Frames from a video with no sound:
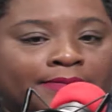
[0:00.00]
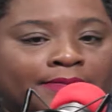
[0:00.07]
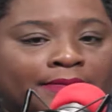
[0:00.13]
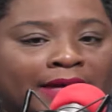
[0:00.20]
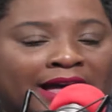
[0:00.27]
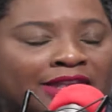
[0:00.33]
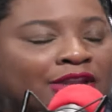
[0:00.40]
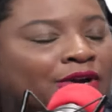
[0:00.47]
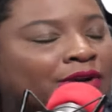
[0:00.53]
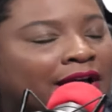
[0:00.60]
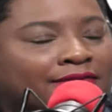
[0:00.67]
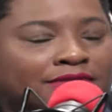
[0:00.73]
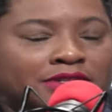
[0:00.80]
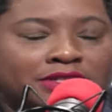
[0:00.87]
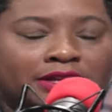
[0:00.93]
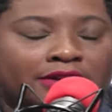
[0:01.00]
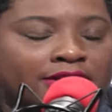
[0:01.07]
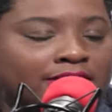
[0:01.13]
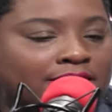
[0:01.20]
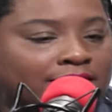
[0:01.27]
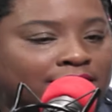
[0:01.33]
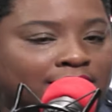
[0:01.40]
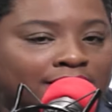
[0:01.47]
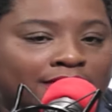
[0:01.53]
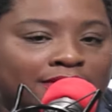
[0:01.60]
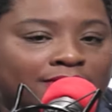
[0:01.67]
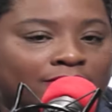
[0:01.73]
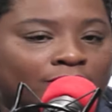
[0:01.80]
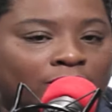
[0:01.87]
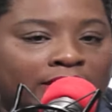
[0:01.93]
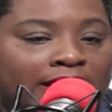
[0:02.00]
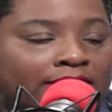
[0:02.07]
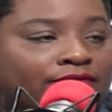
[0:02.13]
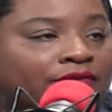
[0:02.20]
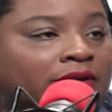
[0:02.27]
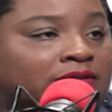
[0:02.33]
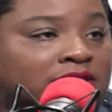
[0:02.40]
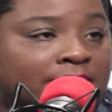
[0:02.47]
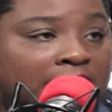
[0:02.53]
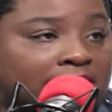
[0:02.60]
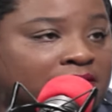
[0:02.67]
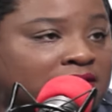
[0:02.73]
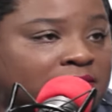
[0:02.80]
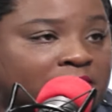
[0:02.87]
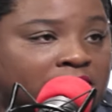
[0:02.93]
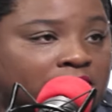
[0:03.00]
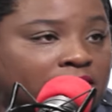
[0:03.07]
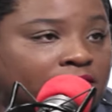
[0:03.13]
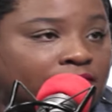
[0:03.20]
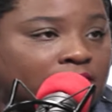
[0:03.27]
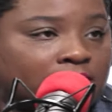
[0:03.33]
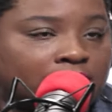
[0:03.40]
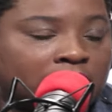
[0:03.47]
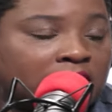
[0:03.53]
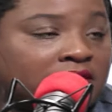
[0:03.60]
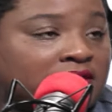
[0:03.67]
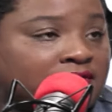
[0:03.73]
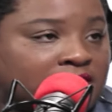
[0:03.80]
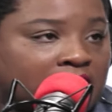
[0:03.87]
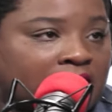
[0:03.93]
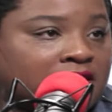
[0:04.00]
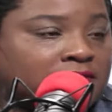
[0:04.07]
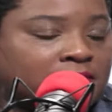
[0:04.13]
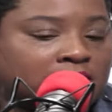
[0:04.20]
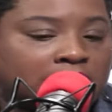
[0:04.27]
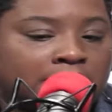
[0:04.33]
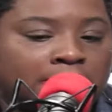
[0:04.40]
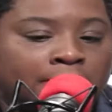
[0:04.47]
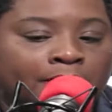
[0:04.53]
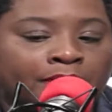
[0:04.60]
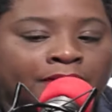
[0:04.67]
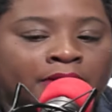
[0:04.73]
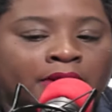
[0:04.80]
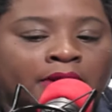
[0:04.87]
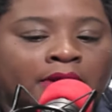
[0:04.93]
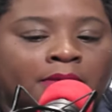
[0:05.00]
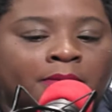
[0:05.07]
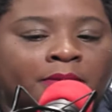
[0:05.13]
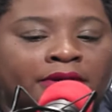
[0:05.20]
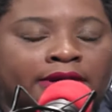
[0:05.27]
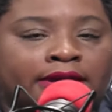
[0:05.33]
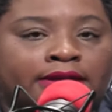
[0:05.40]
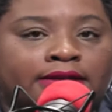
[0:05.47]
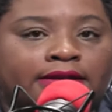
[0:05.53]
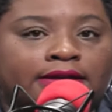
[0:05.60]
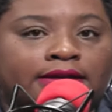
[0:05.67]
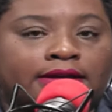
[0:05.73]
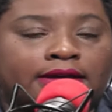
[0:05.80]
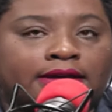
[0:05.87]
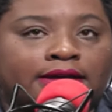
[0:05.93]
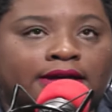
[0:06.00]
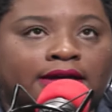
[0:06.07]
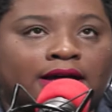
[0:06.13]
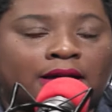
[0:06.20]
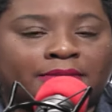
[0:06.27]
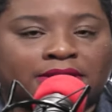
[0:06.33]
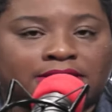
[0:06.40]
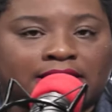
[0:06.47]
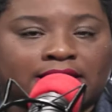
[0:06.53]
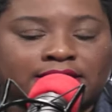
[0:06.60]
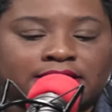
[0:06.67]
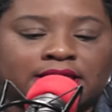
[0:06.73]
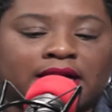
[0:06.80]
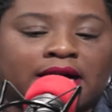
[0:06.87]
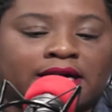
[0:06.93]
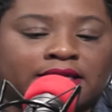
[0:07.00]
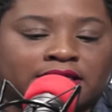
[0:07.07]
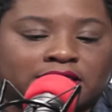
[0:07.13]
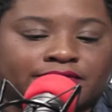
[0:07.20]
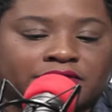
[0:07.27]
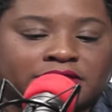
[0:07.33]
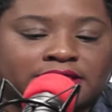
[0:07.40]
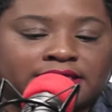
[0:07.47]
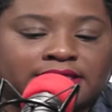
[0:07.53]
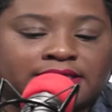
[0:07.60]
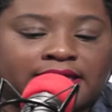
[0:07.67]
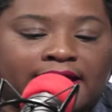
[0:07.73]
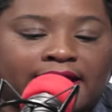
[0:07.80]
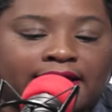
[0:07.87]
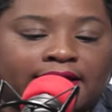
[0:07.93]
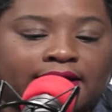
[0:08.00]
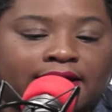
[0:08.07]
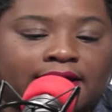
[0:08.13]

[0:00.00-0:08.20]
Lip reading: I know I've shared what I felt about this book millions of times with you, but I'm gonna talk to the audience for just a sec.